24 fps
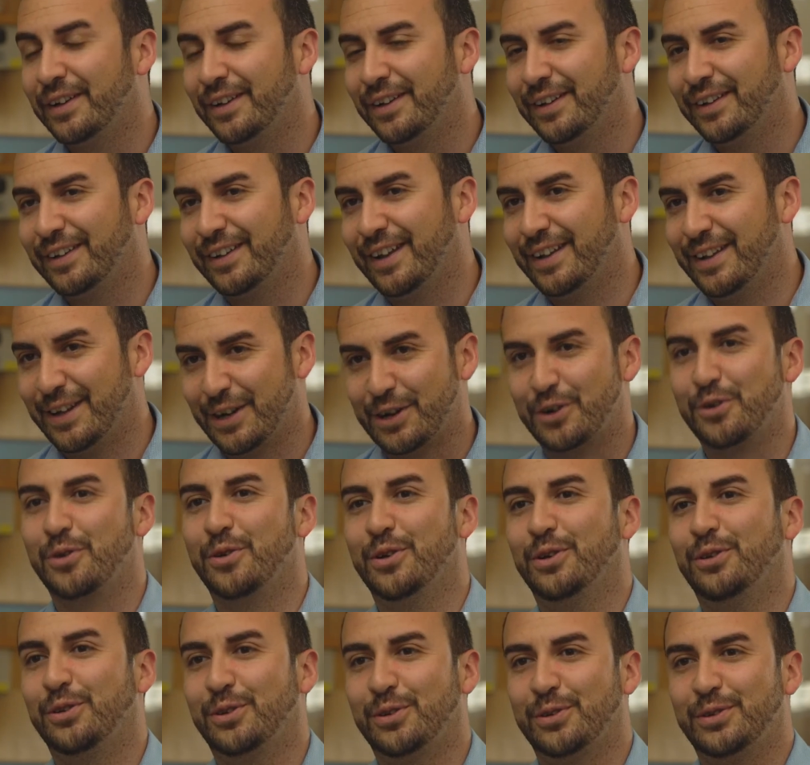that they're
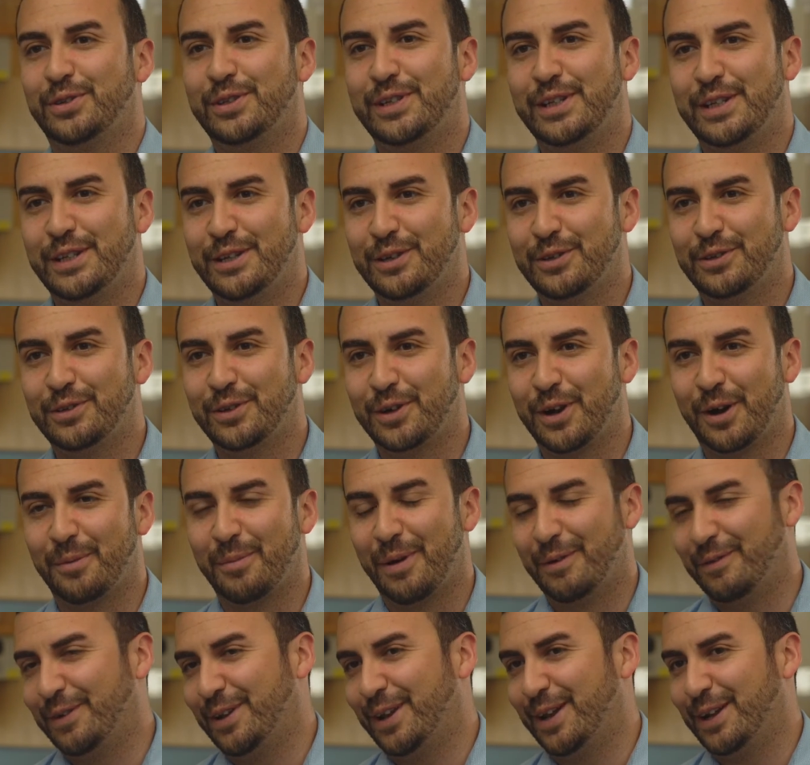going to continue to come
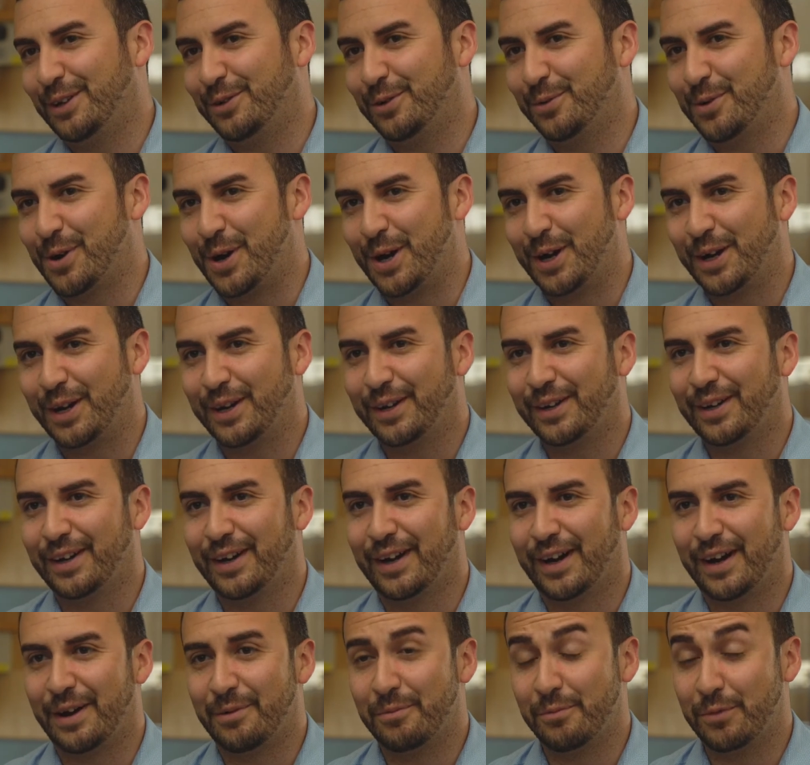every day to work
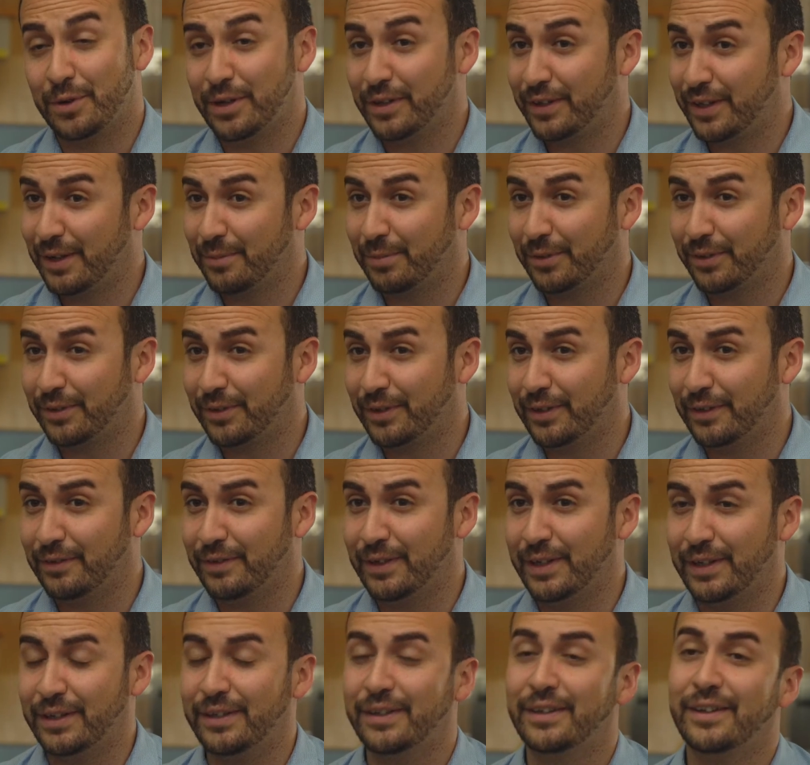um, with the same
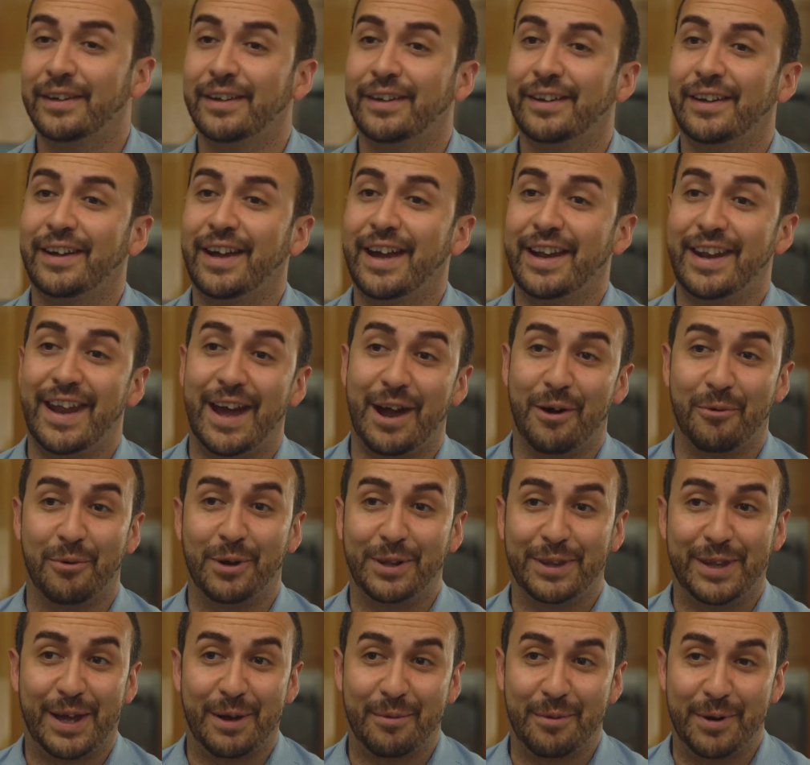positivity. And that one
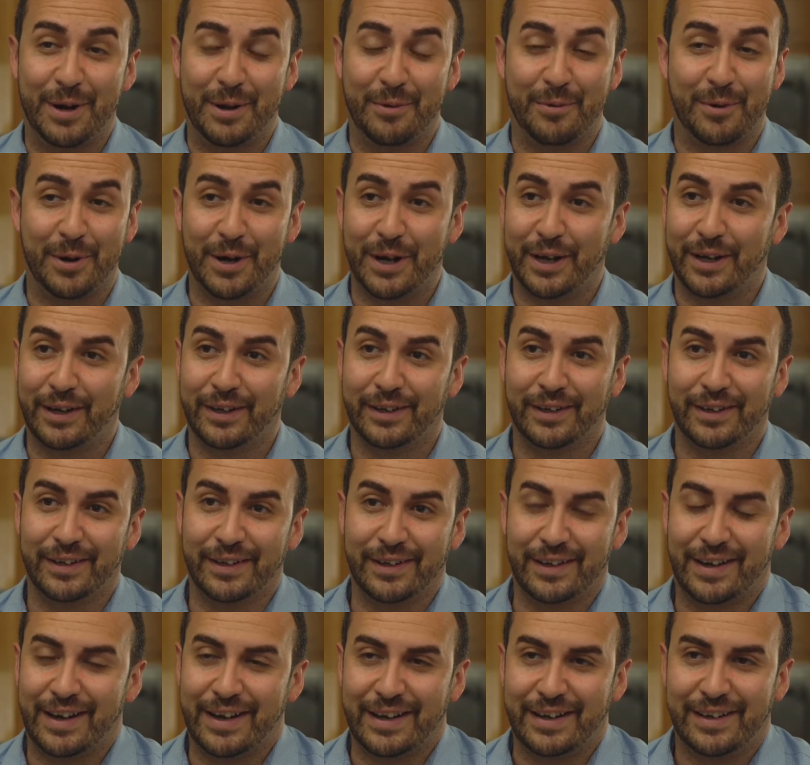time when it works,
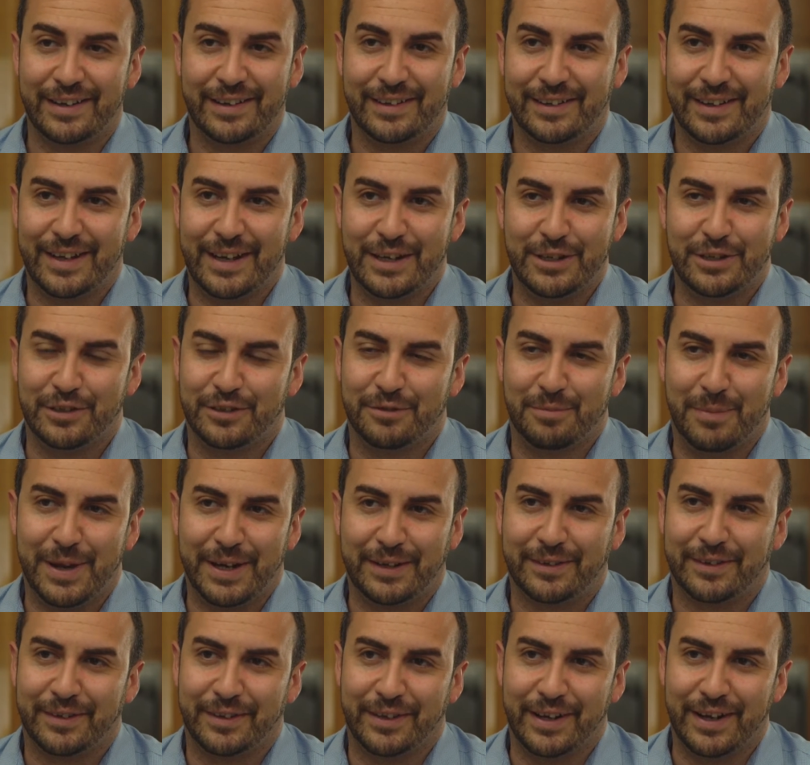like, it just
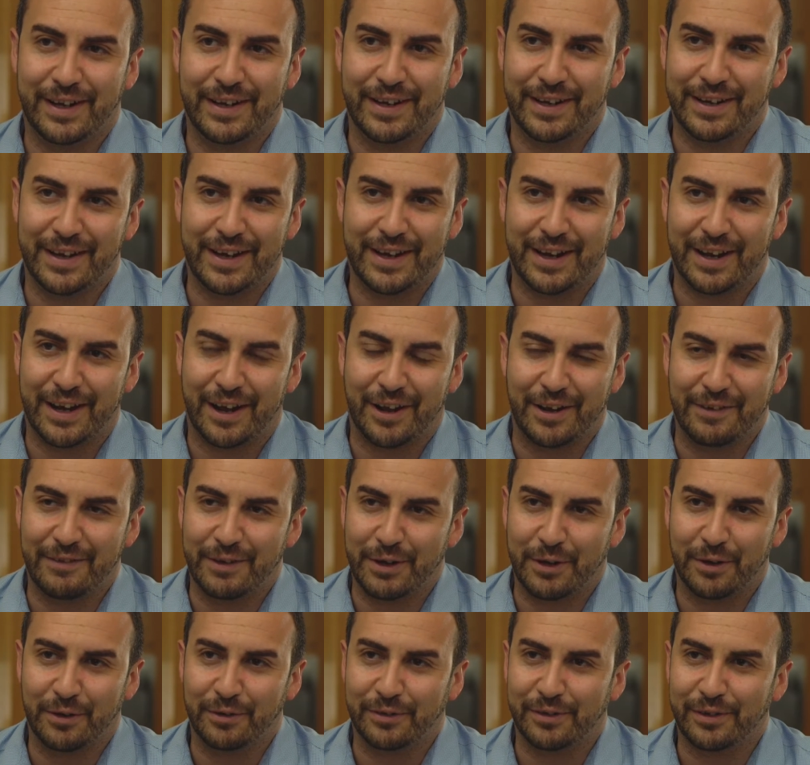makes their day and they cannot even
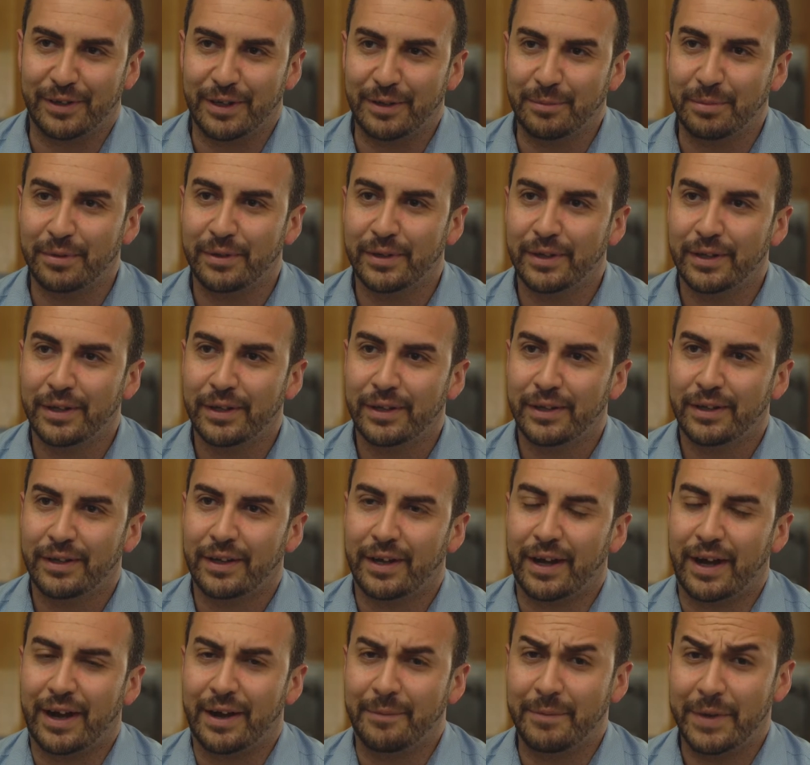go to sleep.
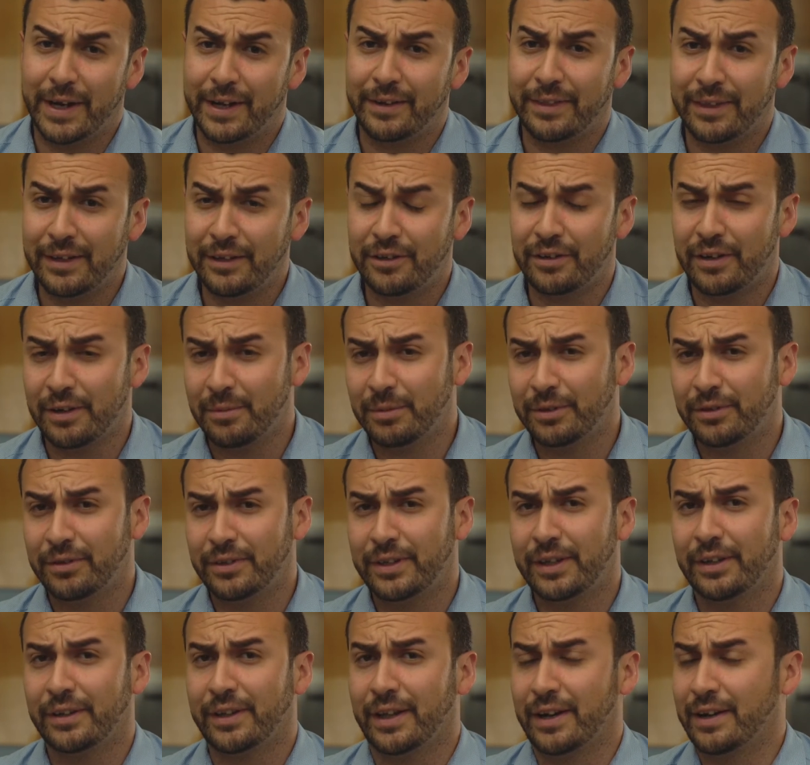Um, and I think you're able to
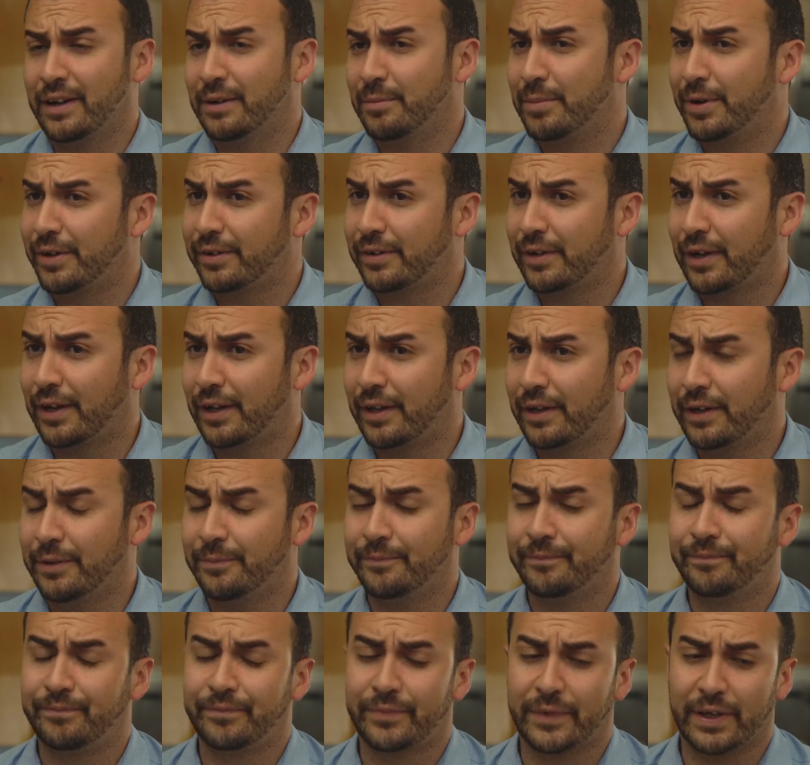tell that in the personality.
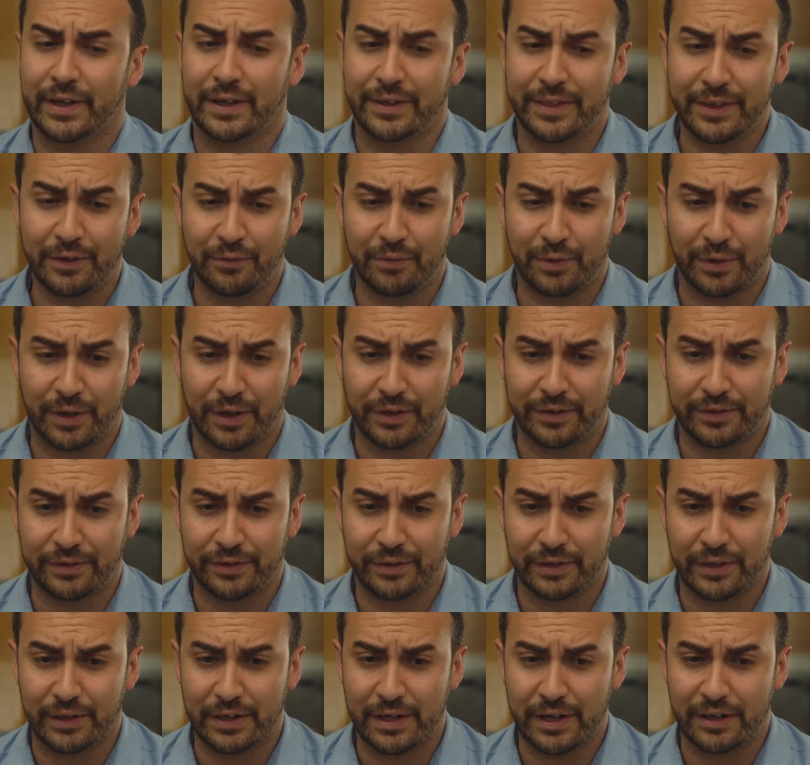I think for us,
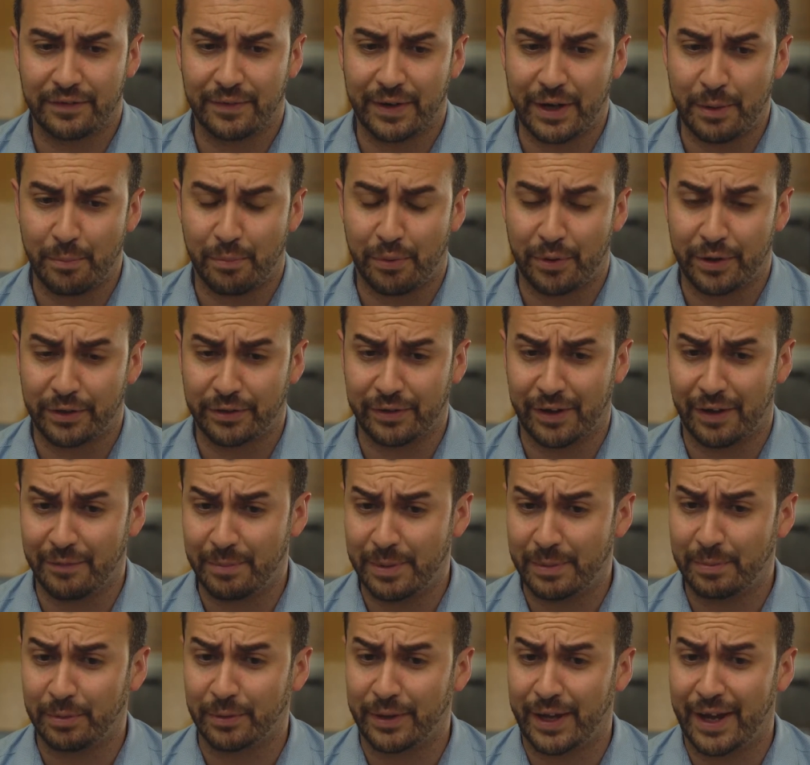it's very important to have
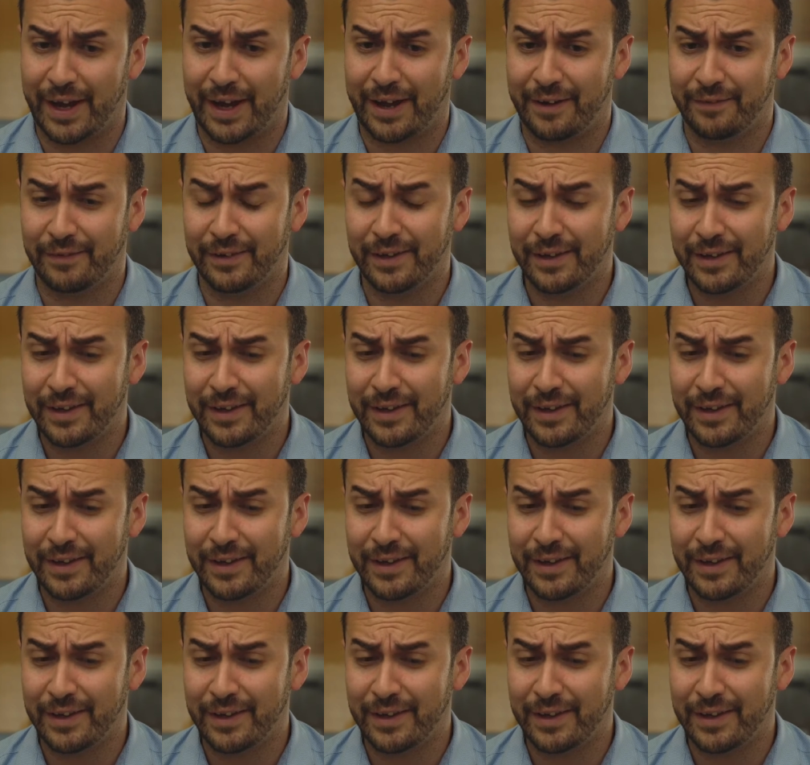people that have